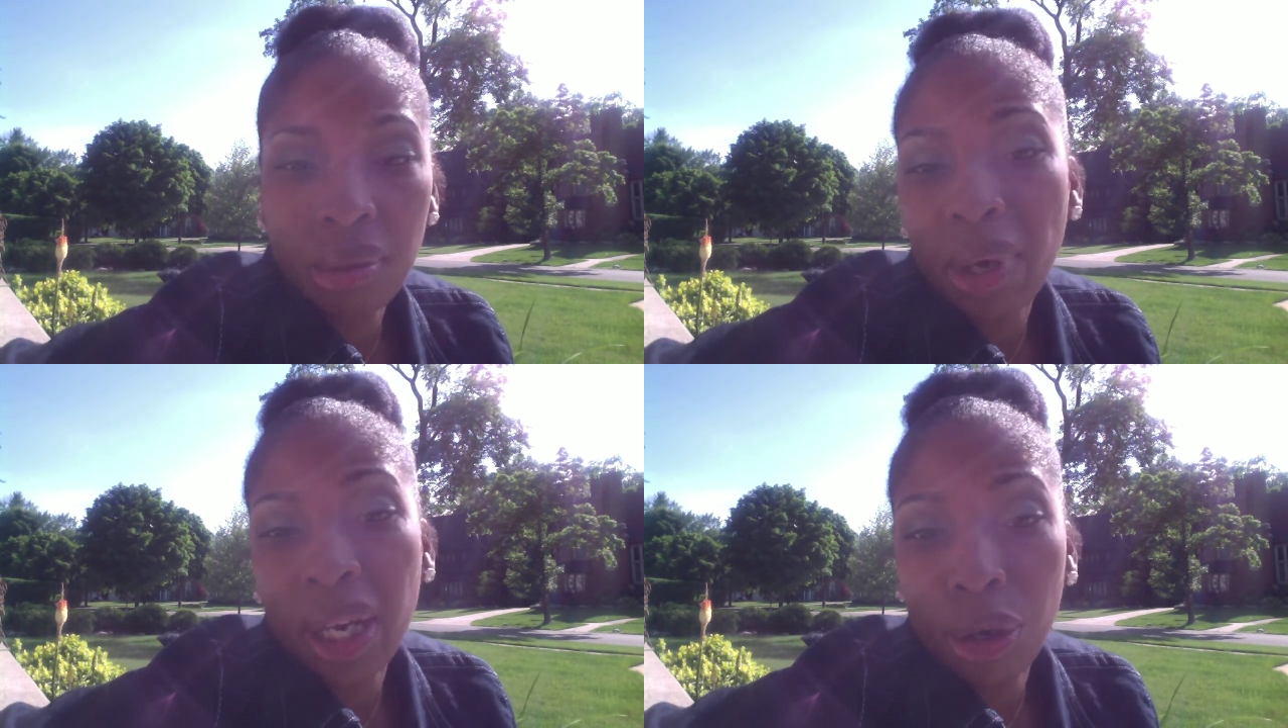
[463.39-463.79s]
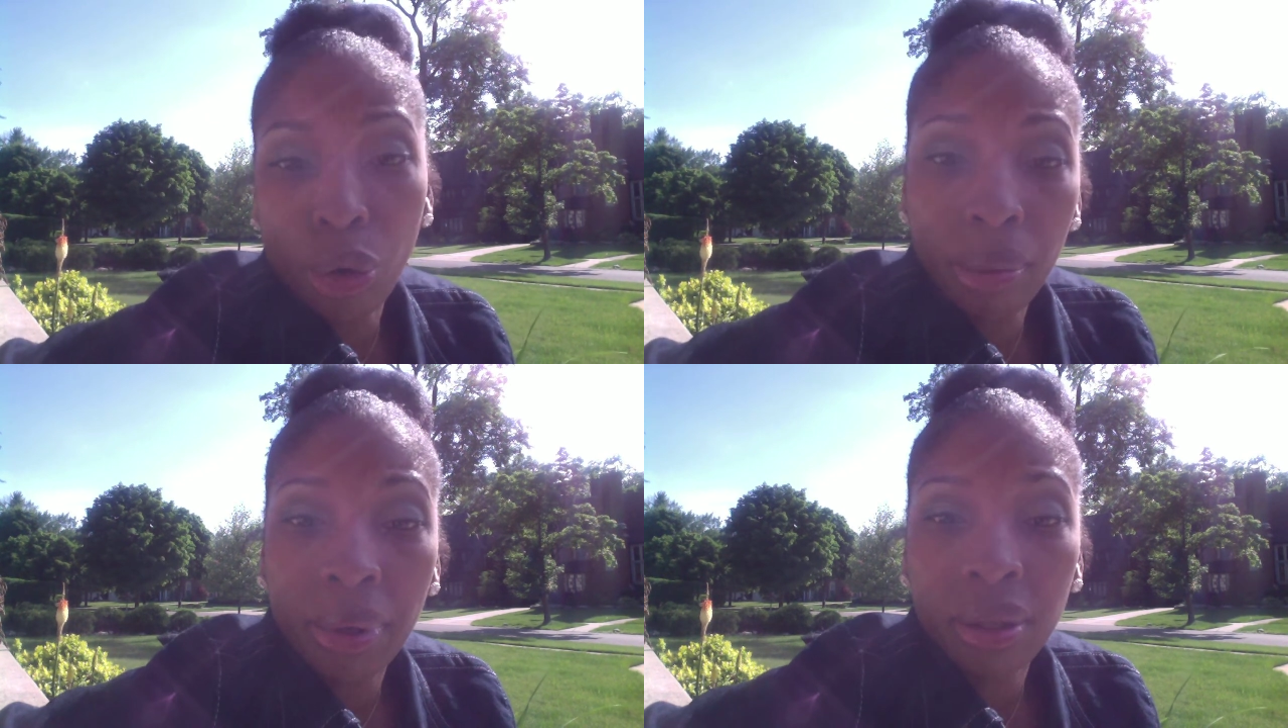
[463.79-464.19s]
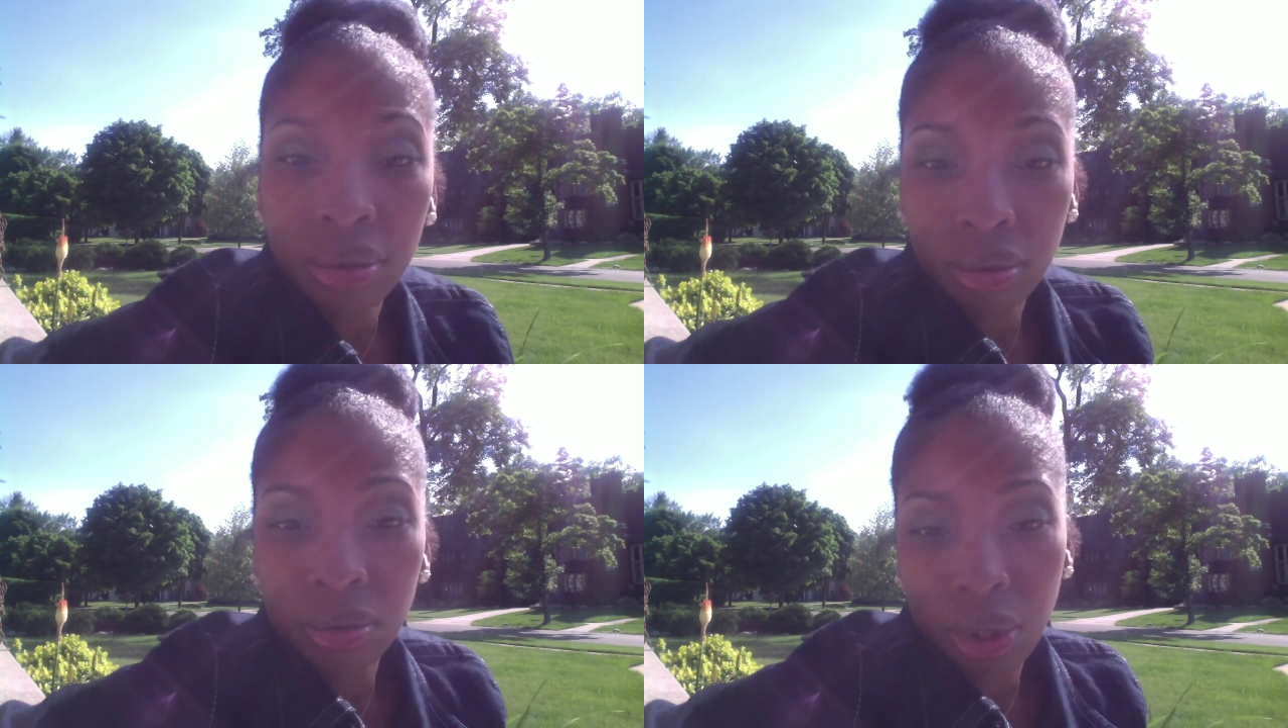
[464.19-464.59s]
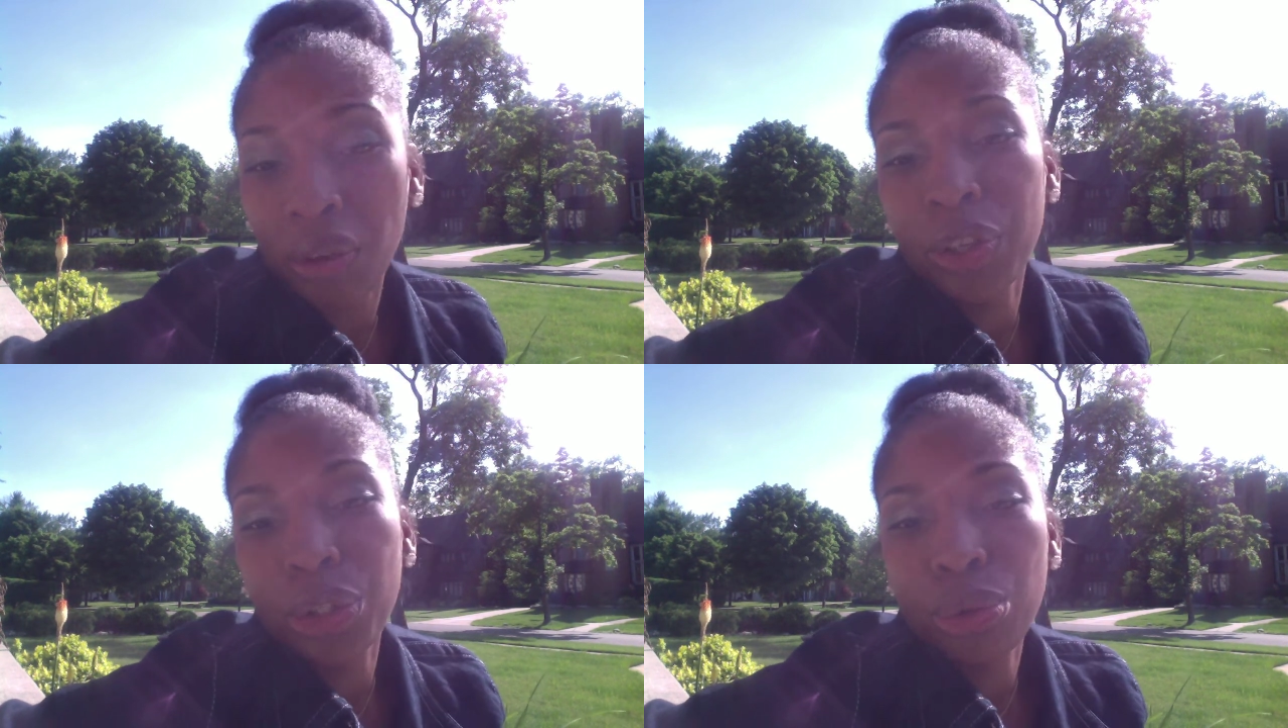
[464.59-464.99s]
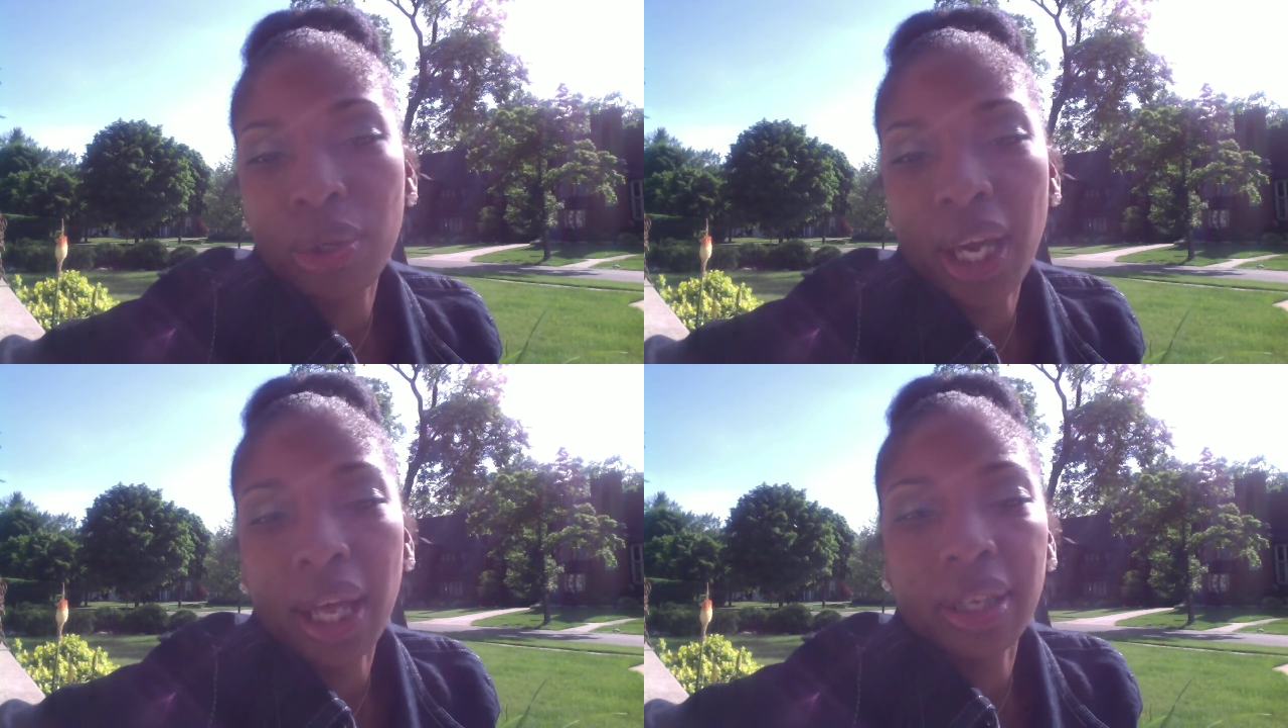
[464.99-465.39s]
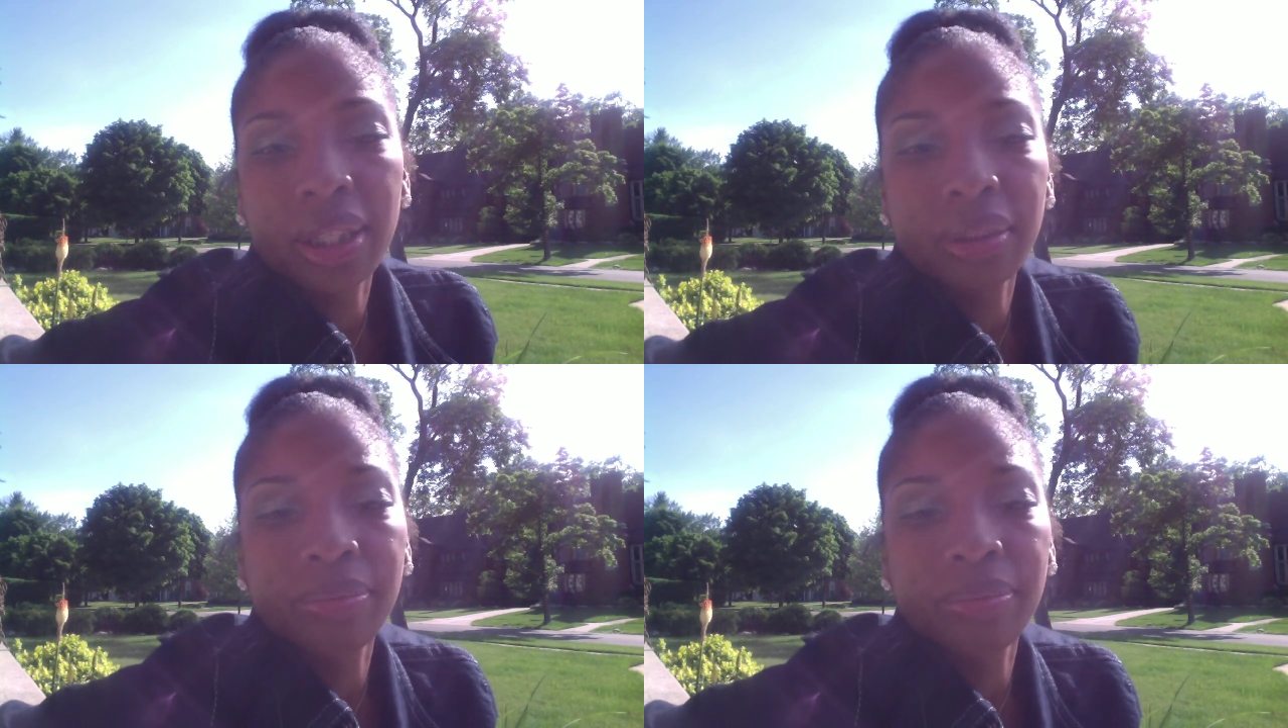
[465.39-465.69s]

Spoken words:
made an ointment of the two together.